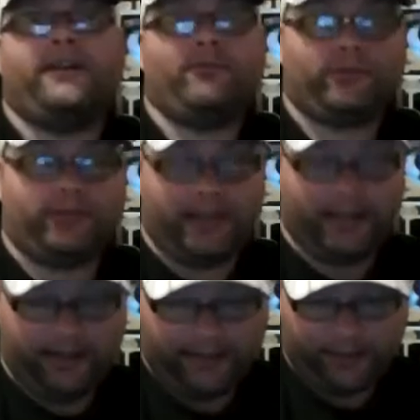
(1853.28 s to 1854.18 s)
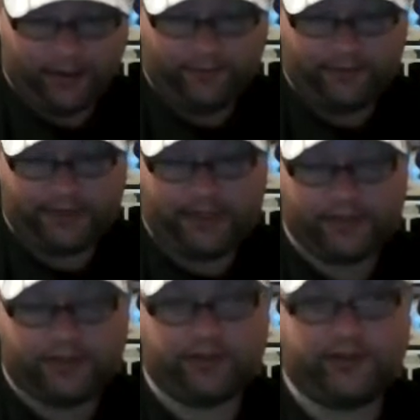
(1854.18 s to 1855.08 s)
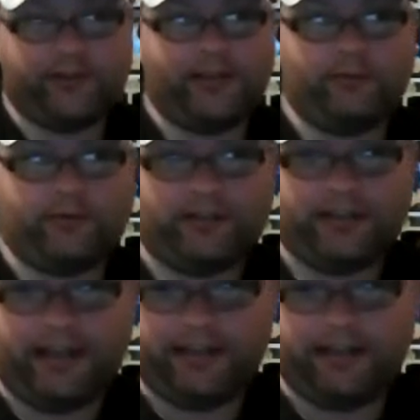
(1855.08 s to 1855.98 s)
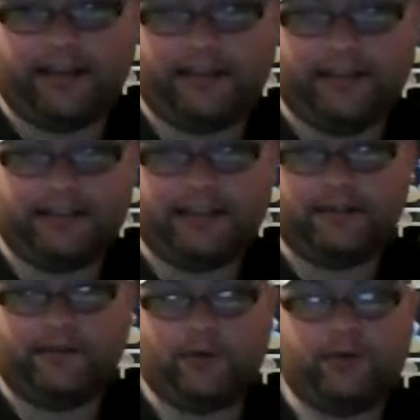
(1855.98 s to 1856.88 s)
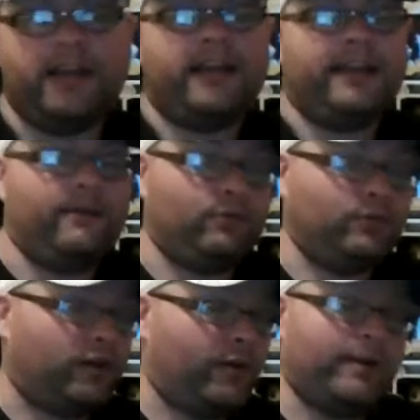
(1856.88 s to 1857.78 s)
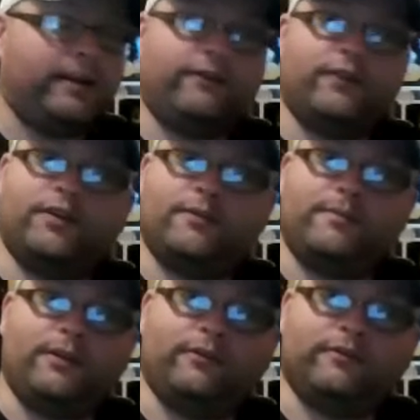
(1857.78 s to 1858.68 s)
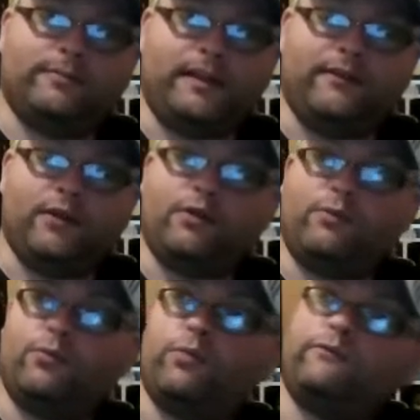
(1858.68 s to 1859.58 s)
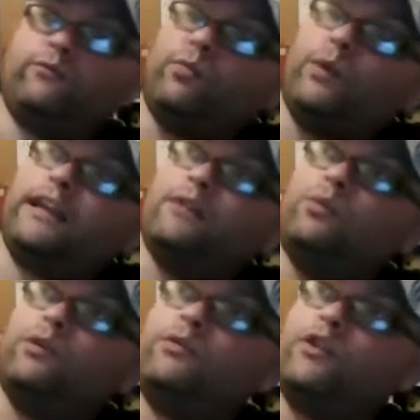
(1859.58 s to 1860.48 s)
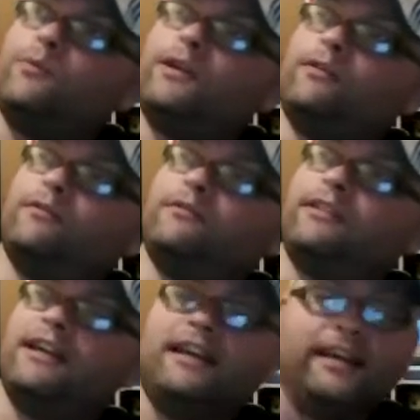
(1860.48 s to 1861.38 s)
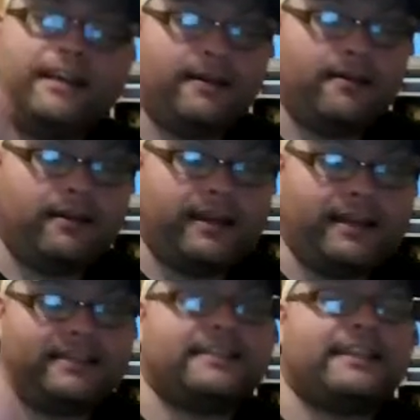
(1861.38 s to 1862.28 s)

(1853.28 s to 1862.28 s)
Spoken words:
will stay in this conversation. It will stay in this interview. It will not go any further beyond me. The only way it will go beyond is